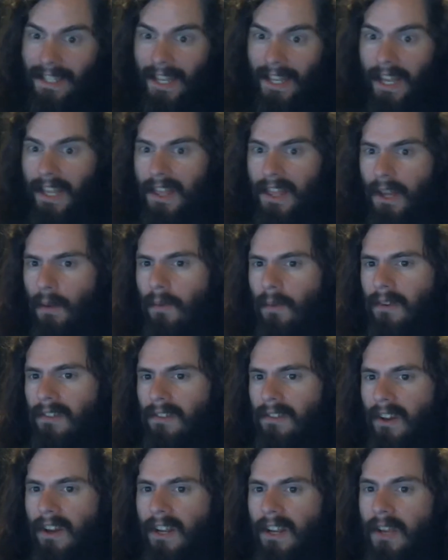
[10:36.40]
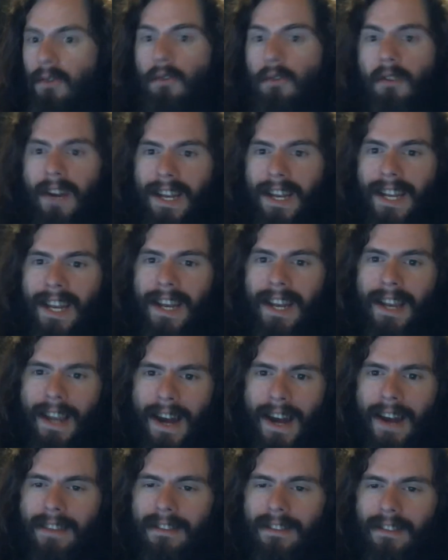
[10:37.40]
there was a Ukrainian
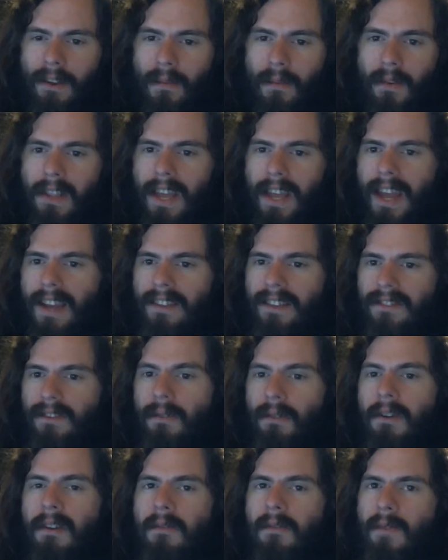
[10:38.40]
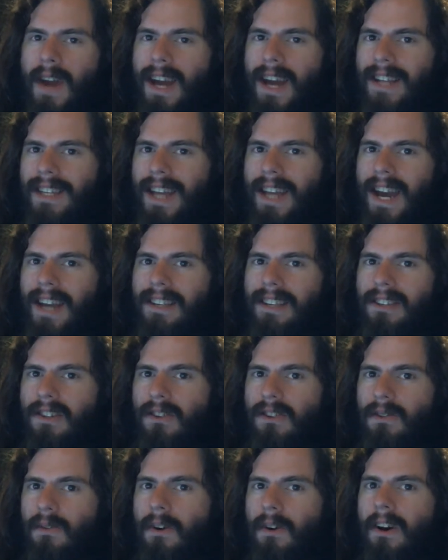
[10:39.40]
Nazi with a Sonnenrad
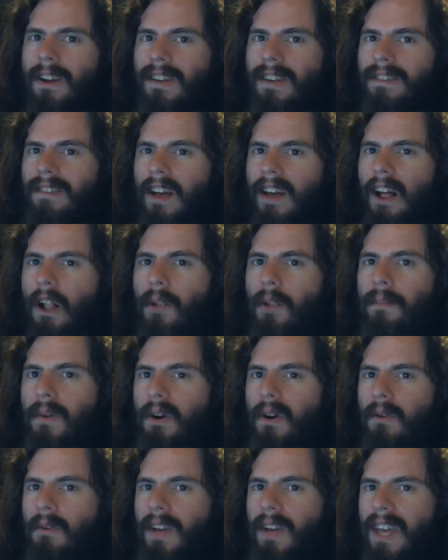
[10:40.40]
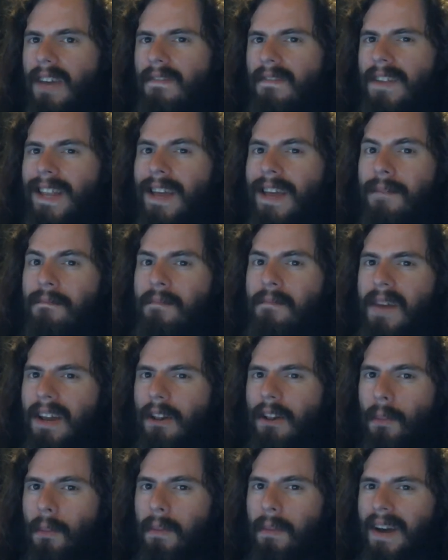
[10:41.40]
tattoo on his elbow given a
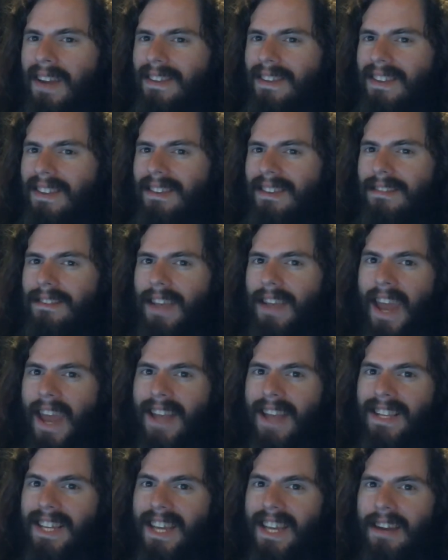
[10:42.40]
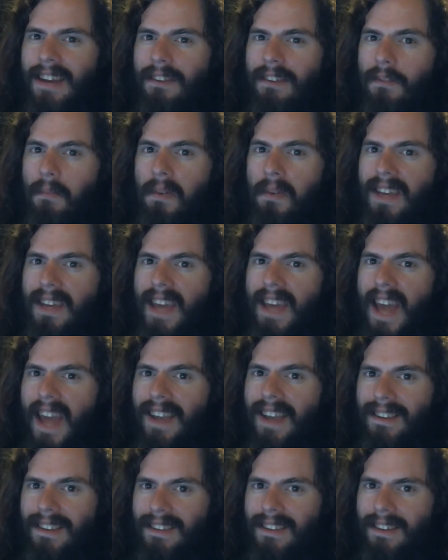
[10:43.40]
medal by Disney and
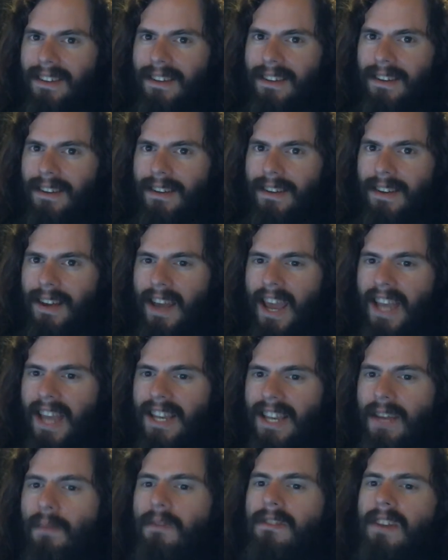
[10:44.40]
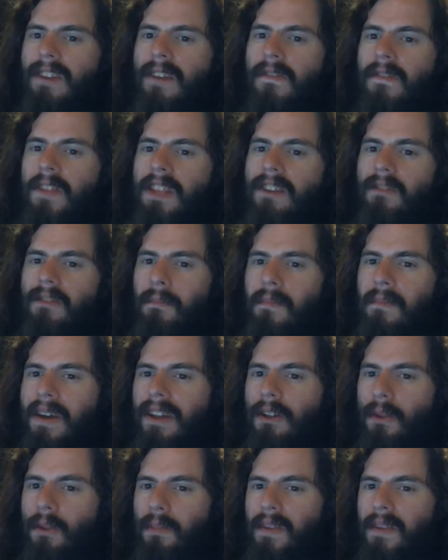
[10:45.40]
ESPN. And he was given this
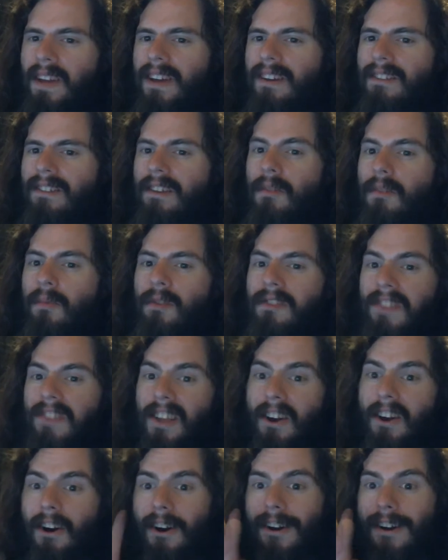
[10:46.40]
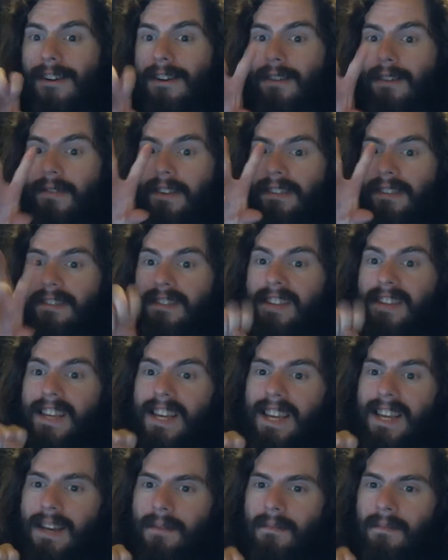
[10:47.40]
medal because he was the heart of his
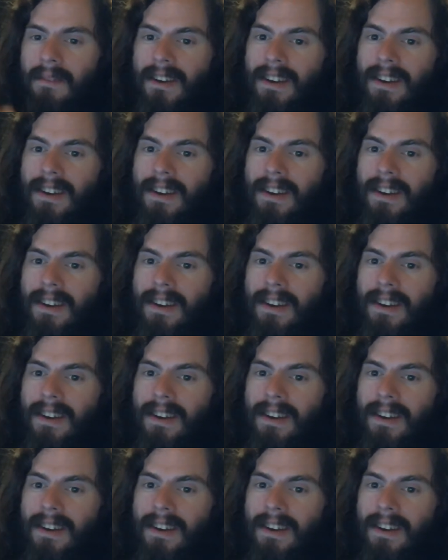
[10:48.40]
team